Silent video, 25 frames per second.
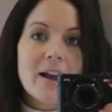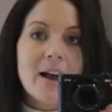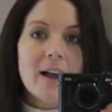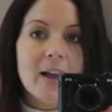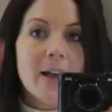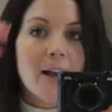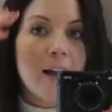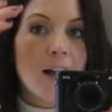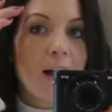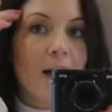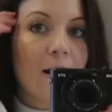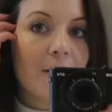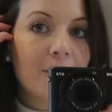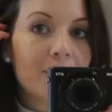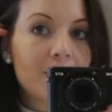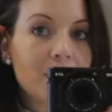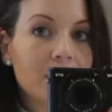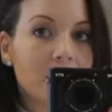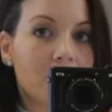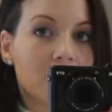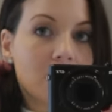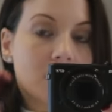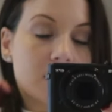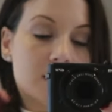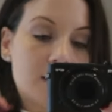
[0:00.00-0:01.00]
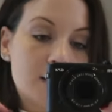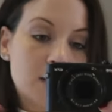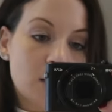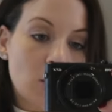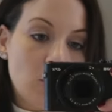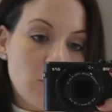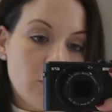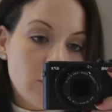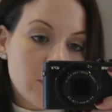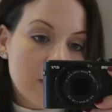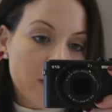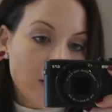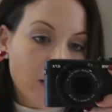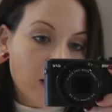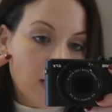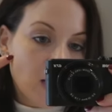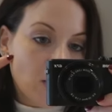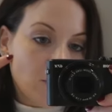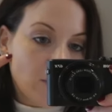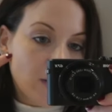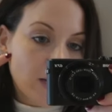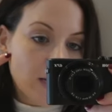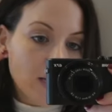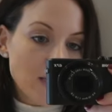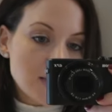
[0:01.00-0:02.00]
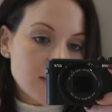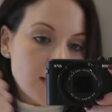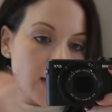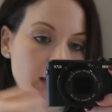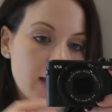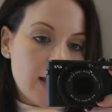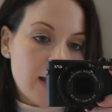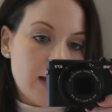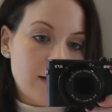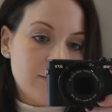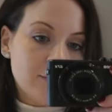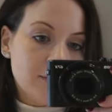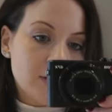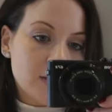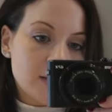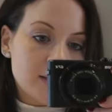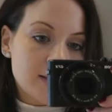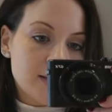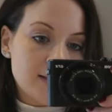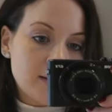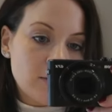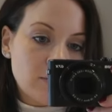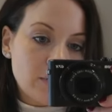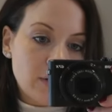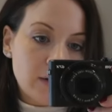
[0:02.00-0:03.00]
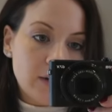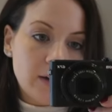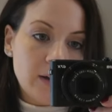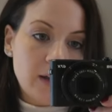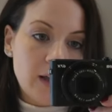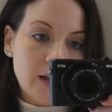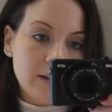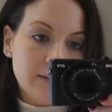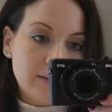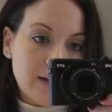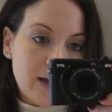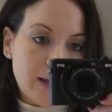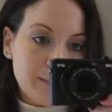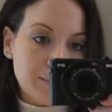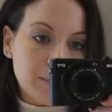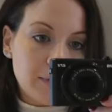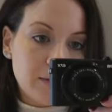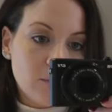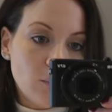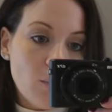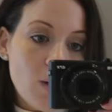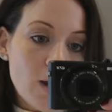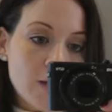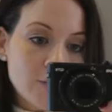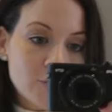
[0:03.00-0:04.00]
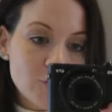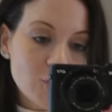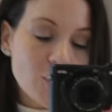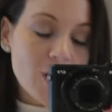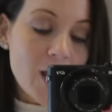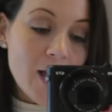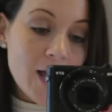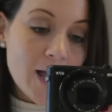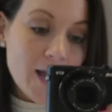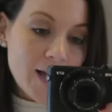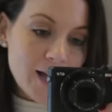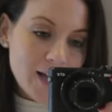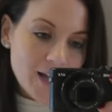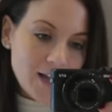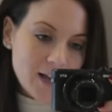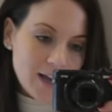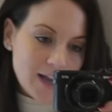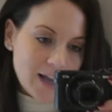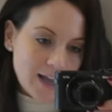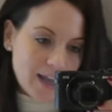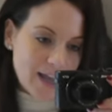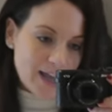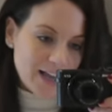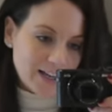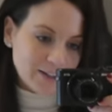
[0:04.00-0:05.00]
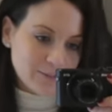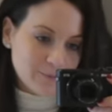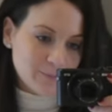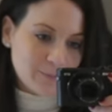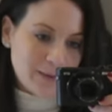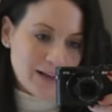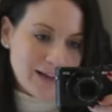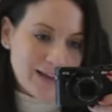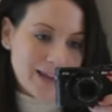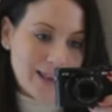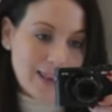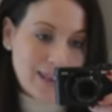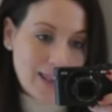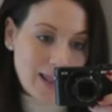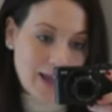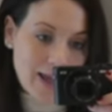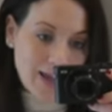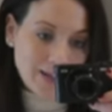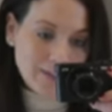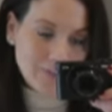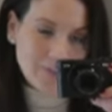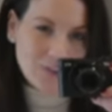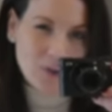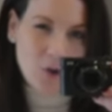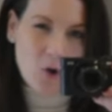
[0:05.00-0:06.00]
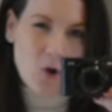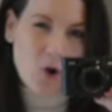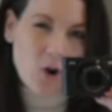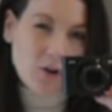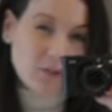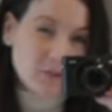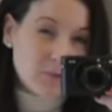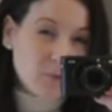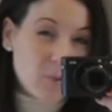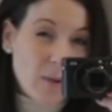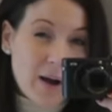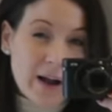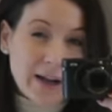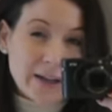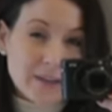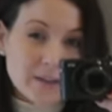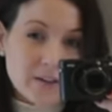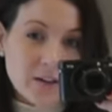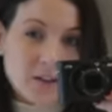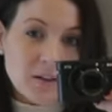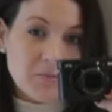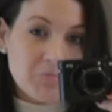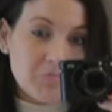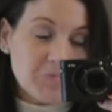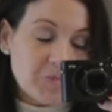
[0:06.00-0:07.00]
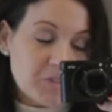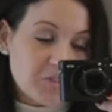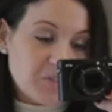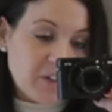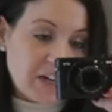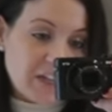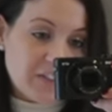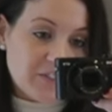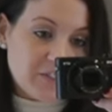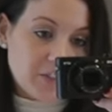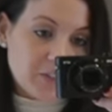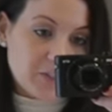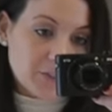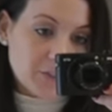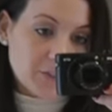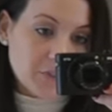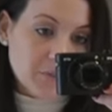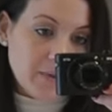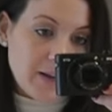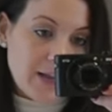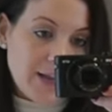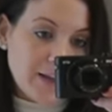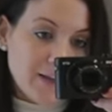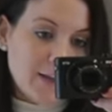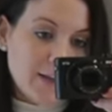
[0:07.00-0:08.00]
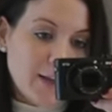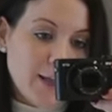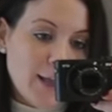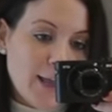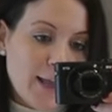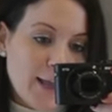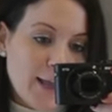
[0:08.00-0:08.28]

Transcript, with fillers: I have the silver earrings, I have the silver diamond watch, I have my light off-white gray turtleneck